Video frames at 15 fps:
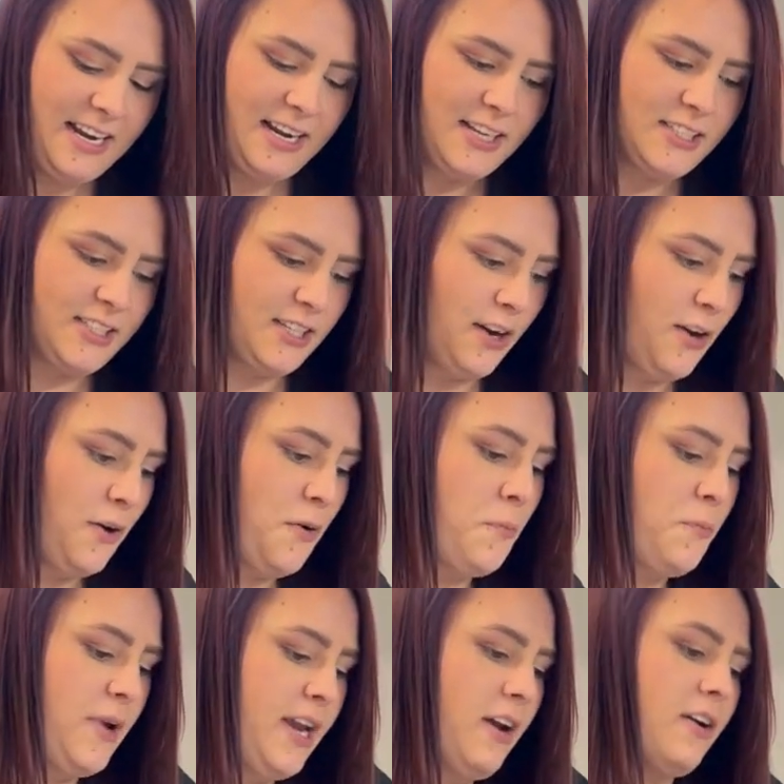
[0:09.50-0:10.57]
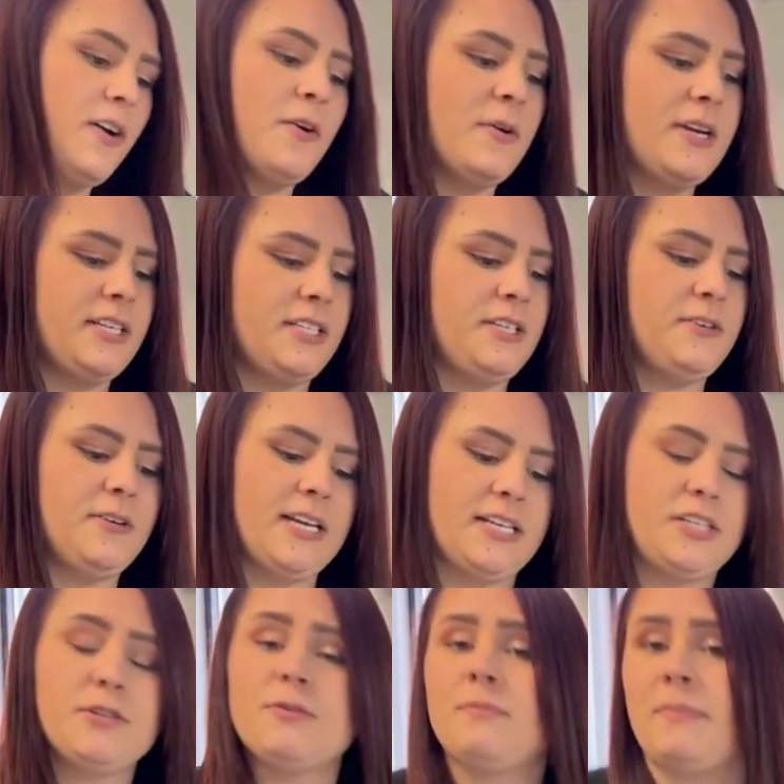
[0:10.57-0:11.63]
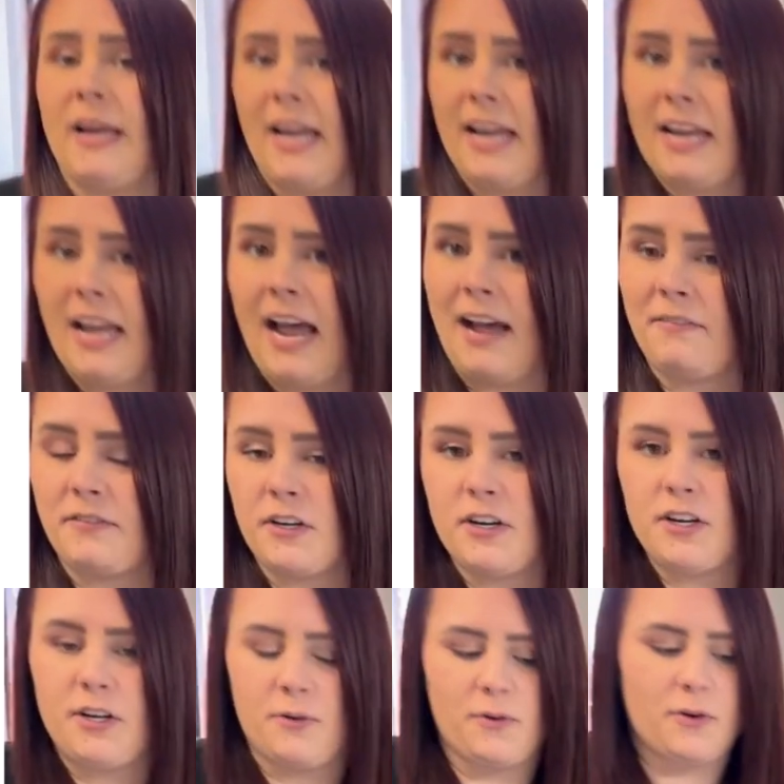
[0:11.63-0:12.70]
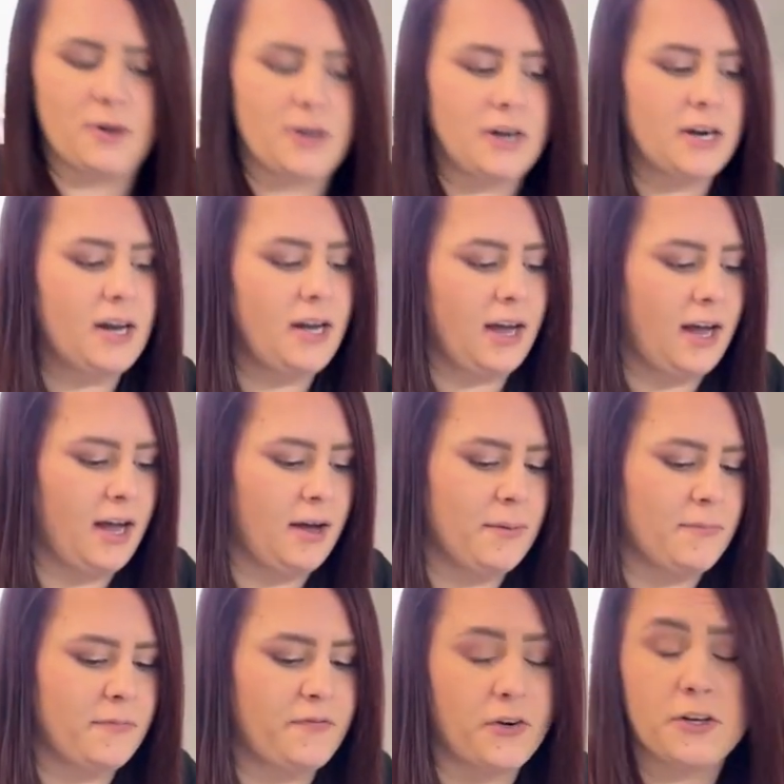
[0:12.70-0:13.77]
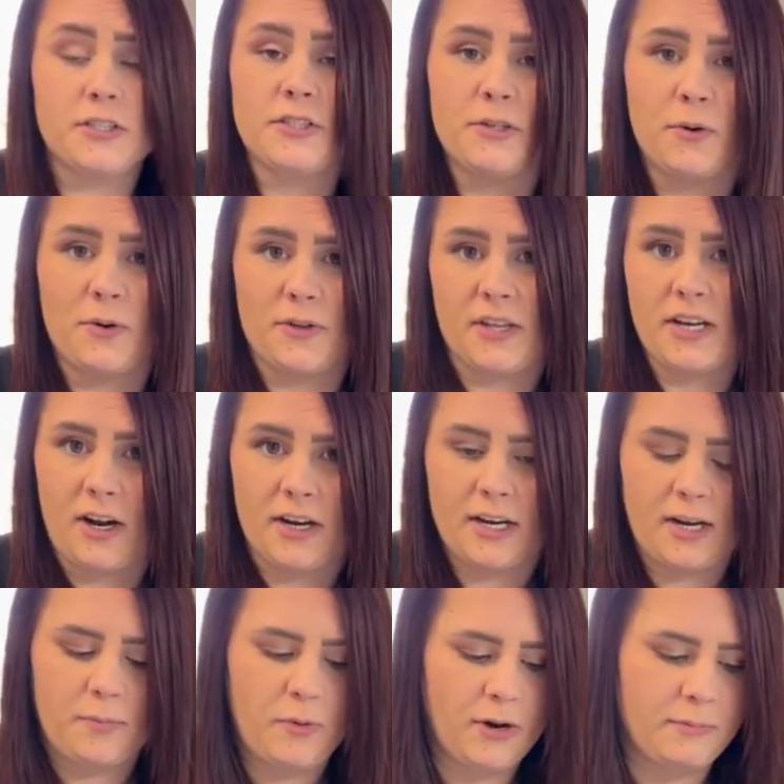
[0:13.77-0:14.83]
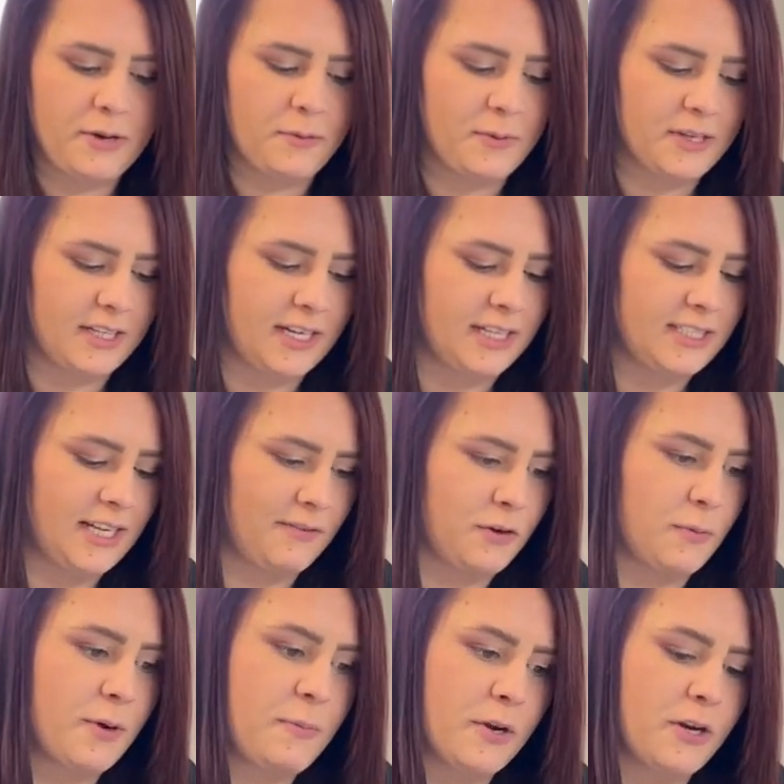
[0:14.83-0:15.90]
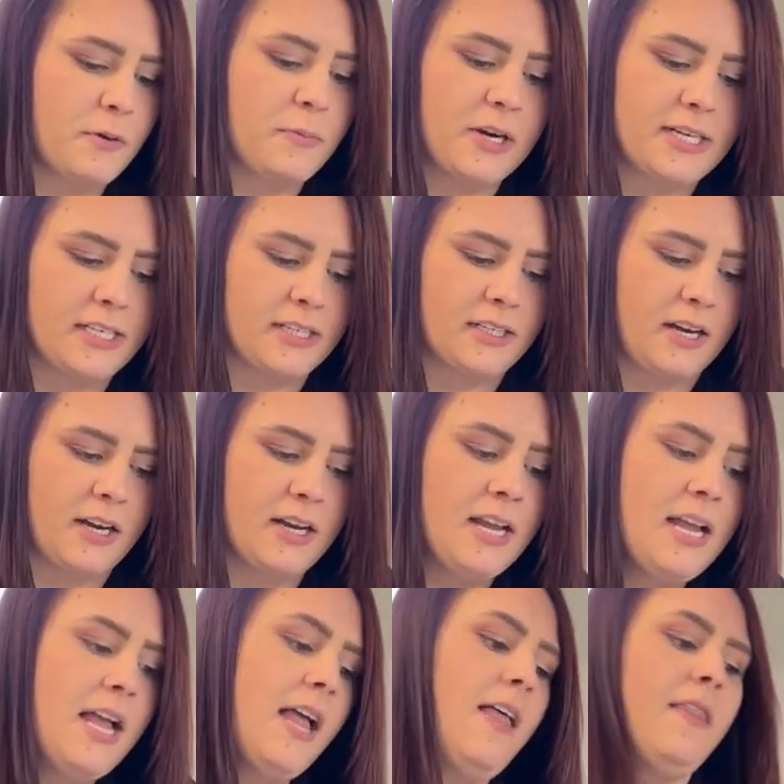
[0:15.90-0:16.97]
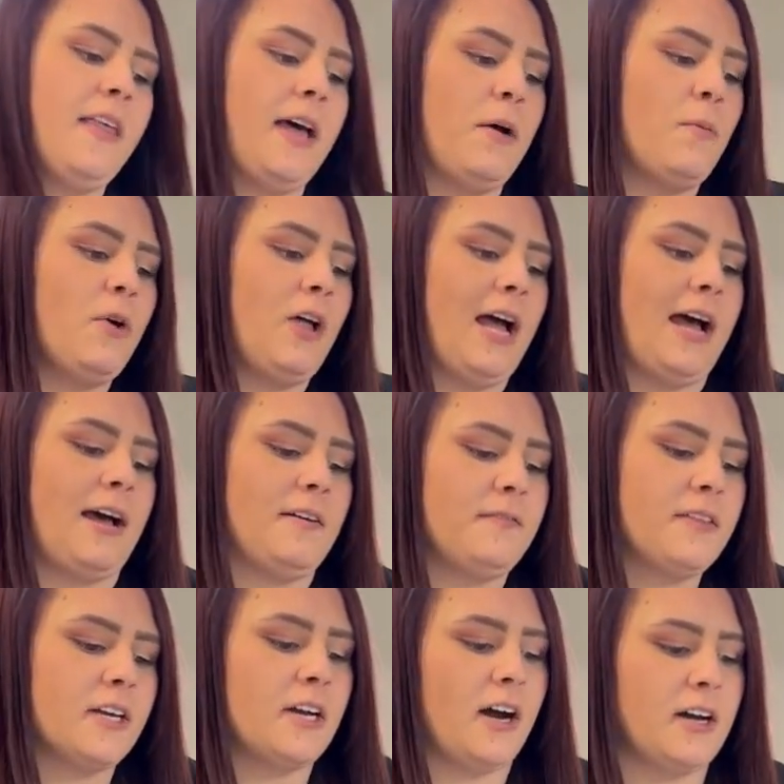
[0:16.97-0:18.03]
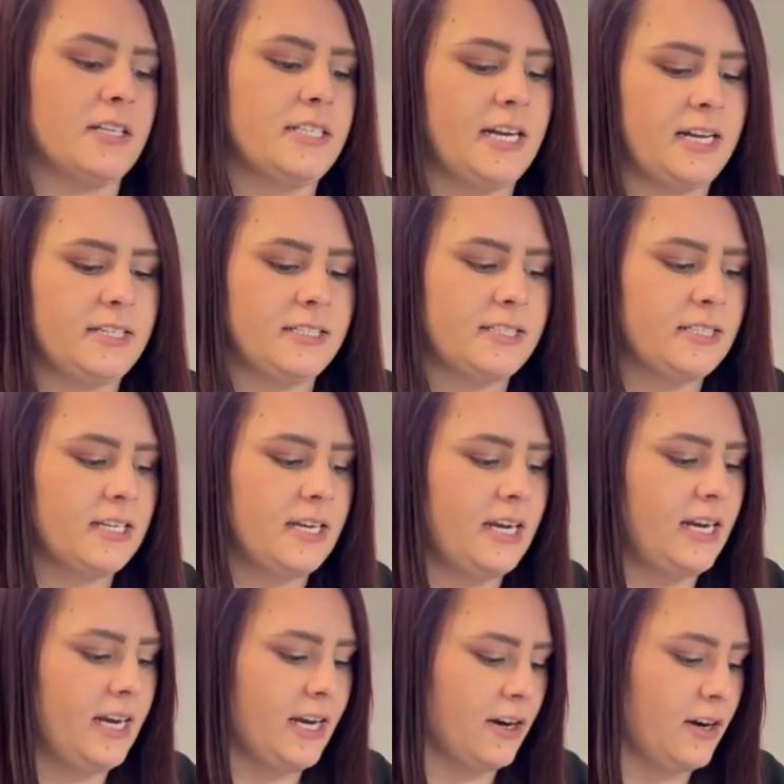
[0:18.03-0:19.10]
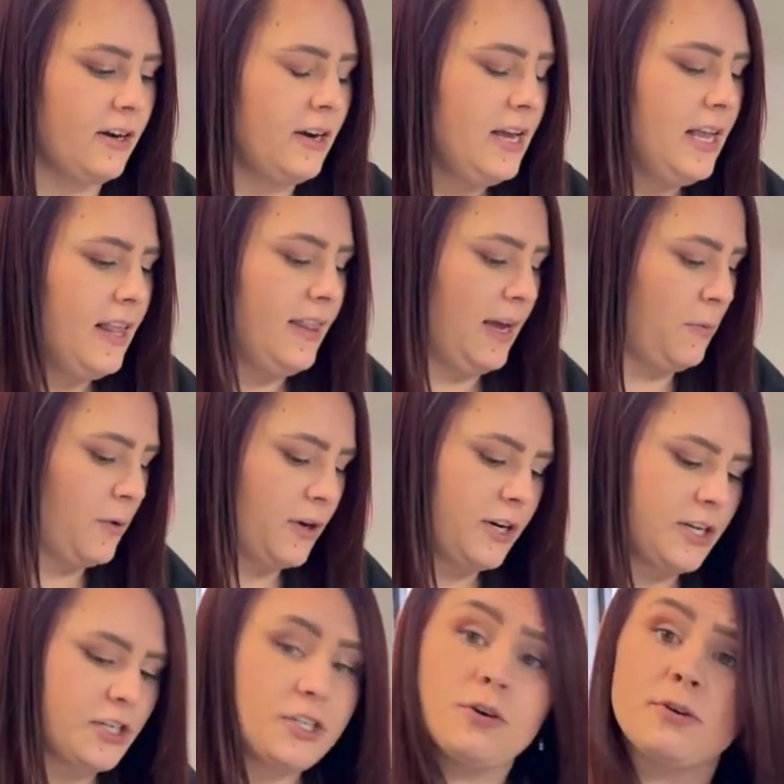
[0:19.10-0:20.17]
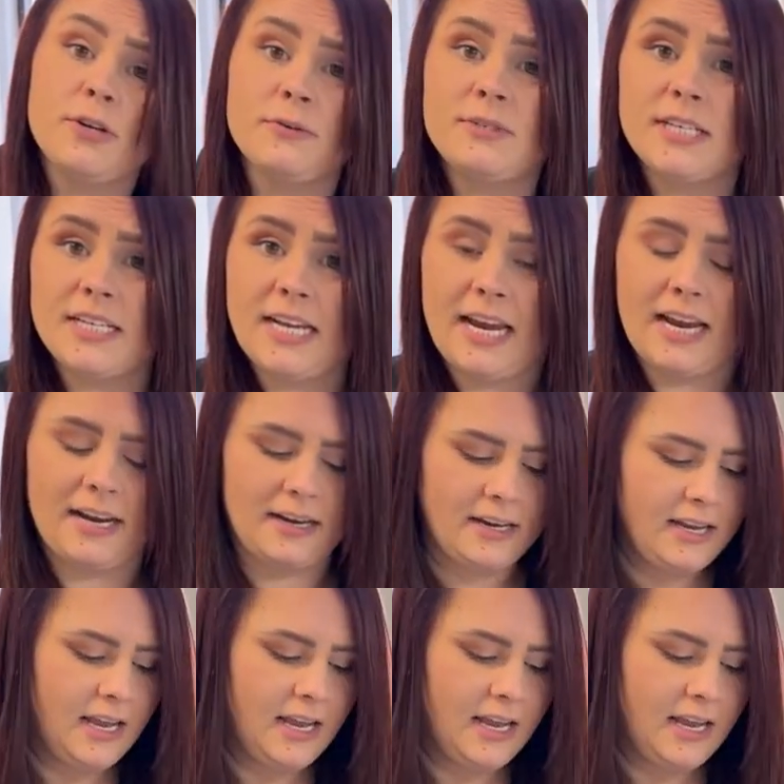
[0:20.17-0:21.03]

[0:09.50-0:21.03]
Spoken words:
So we are going to get you a bag after your first orthodontic appointment with us, after we put your braces on, that will have the contents here that we're going to show you today.